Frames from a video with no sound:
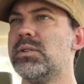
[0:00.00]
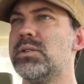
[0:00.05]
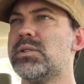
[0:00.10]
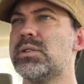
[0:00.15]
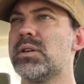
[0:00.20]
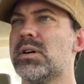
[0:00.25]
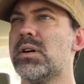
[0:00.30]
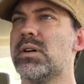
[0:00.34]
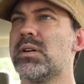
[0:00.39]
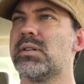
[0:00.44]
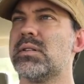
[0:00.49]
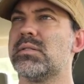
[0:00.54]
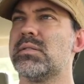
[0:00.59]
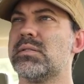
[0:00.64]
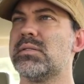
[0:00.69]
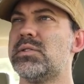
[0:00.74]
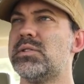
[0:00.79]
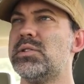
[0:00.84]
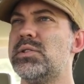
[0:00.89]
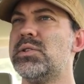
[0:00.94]
you start
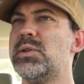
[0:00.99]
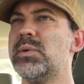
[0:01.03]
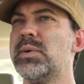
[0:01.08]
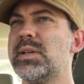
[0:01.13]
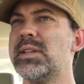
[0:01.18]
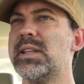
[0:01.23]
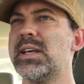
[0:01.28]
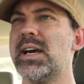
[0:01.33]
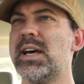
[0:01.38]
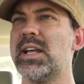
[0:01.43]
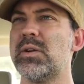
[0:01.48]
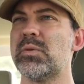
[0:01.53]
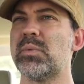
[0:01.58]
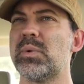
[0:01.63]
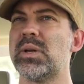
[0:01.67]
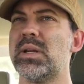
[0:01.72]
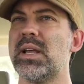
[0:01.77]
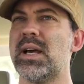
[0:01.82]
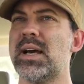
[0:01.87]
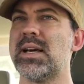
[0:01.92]
doing that and
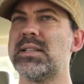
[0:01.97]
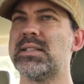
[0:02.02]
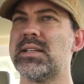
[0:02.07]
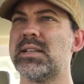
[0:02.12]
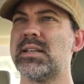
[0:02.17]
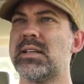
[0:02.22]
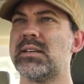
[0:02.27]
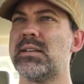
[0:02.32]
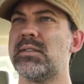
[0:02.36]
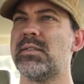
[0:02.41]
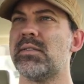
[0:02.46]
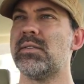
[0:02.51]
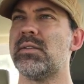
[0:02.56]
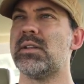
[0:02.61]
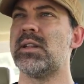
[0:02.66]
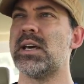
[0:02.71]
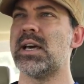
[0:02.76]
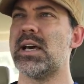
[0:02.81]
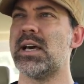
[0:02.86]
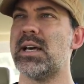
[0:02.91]
realizing
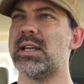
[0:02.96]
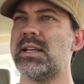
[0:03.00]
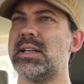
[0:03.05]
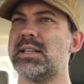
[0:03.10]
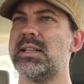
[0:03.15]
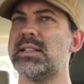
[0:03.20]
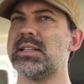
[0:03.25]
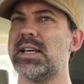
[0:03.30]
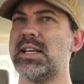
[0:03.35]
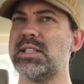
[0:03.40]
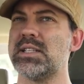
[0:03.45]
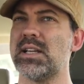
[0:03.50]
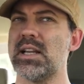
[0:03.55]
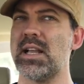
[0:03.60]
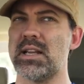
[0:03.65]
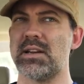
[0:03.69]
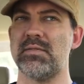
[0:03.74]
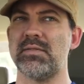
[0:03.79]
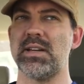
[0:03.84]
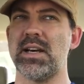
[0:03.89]
that it takes a
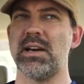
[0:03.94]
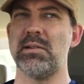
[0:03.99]
lot of